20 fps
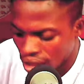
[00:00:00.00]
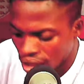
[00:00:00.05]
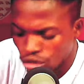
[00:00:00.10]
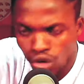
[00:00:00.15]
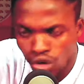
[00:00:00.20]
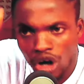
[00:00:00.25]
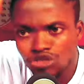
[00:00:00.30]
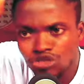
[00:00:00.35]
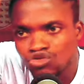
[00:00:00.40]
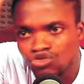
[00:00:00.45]

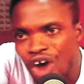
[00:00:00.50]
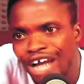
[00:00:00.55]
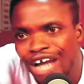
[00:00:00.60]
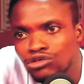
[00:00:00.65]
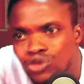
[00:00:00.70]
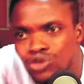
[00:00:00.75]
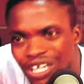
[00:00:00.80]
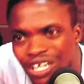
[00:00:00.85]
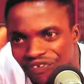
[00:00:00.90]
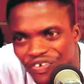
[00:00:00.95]
Don't try
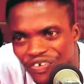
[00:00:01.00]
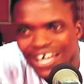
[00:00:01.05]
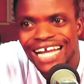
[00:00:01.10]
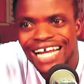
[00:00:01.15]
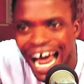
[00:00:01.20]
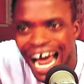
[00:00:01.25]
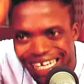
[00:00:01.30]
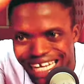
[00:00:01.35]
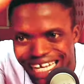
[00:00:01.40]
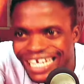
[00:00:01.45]
to defend
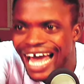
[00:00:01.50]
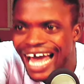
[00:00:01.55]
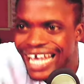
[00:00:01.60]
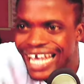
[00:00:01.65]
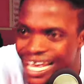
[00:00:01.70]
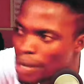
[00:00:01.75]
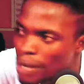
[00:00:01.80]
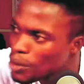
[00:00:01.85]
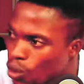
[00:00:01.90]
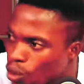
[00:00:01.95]
Adena
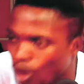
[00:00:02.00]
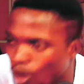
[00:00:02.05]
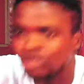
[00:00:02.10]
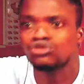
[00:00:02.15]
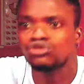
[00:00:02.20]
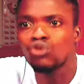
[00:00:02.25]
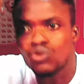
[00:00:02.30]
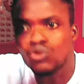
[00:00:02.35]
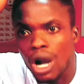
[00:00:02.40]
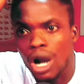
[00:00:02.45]
here
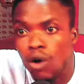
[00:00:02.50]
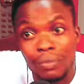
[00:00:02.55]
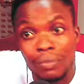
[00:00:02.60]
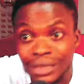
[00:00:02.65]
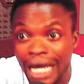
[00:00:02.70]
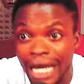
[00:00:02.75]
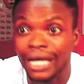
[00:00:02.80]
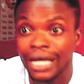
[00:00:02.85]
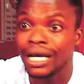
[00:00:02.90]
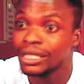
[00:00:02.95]
because no crew we
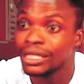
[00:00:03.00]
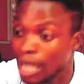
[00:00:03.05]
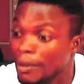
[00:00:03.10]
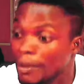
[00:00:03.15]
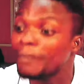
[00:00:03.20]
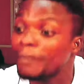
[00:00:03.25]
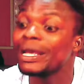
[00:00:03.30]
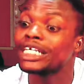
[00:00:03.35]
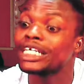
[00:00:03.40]
say same me